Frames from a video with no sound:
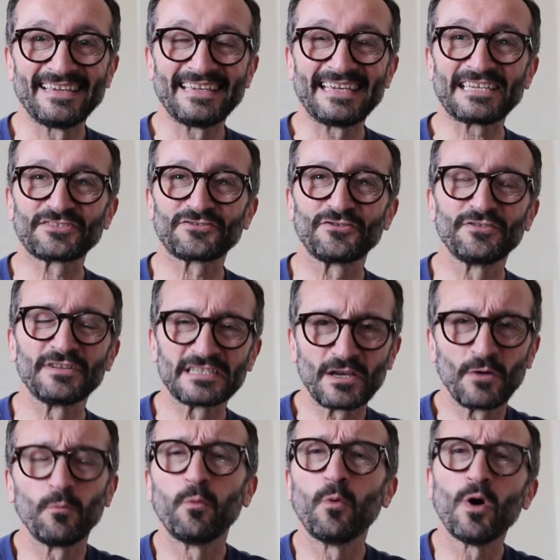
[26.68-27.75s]
Yes, Grooners,
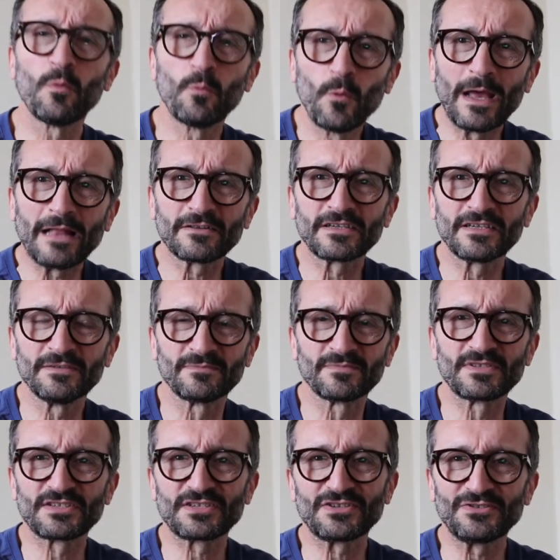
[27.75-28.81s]
a warm
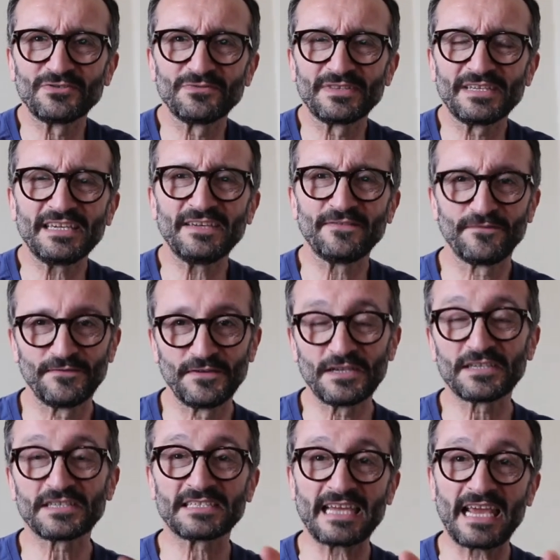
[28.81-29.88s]
welcome to the
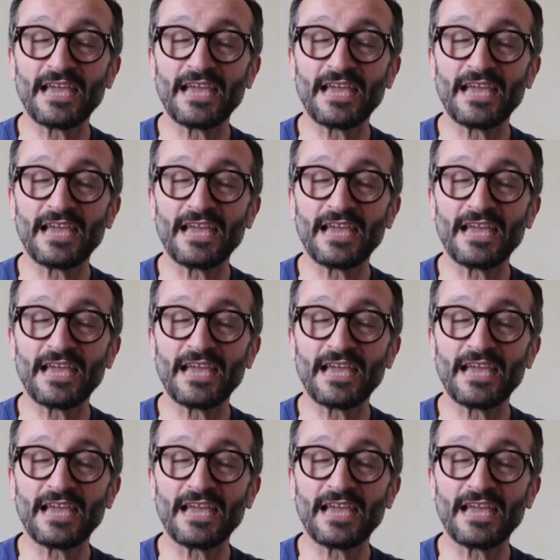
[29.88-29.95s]
first